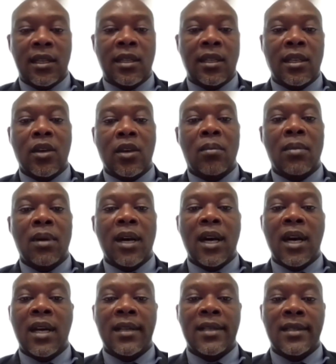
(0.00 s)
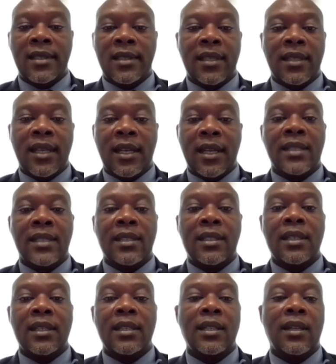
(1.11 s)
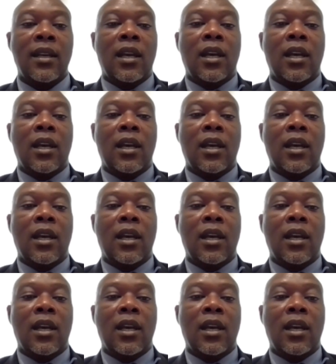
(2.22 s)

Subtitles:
Gikomba as just an assistant,